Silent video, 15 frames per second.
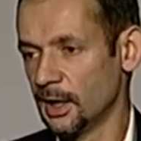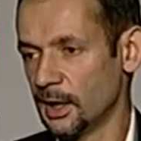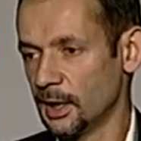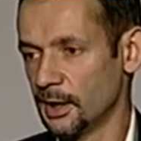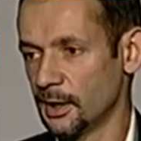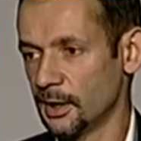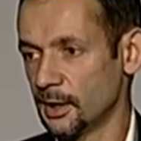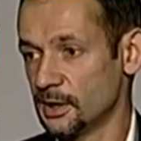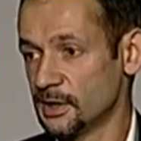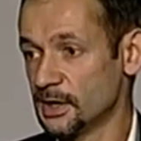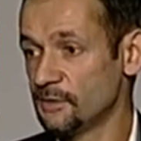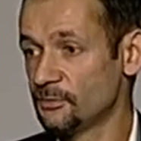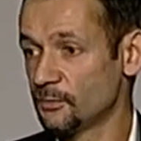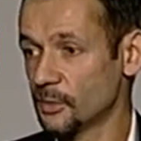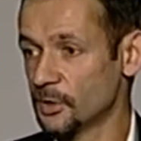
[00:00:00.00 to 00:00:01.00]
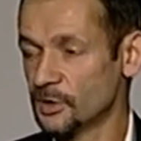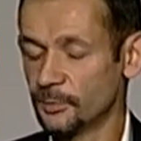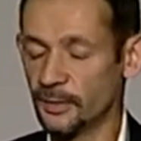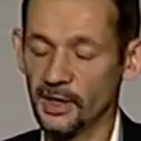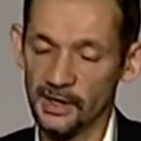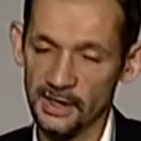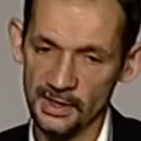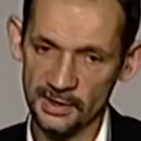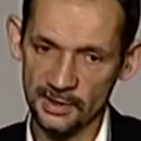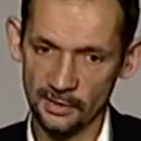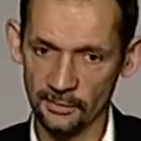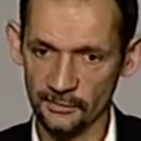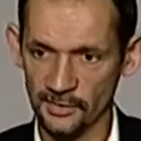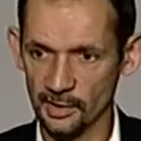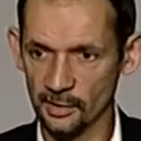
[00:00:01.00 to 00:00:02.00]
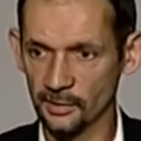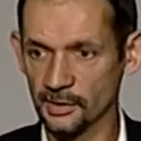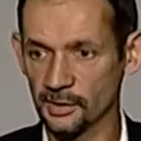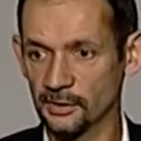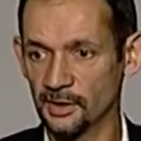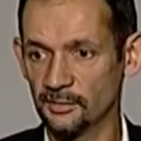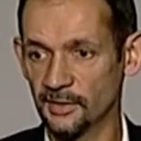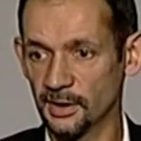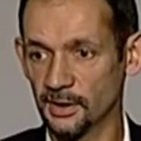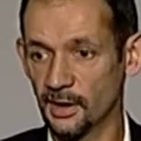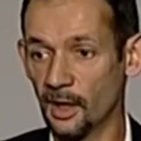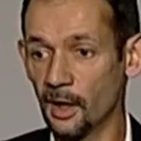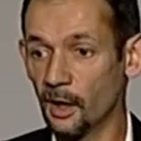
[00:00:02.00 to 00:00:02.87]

in different buildings of Saint-Quentin-en-Yvelines.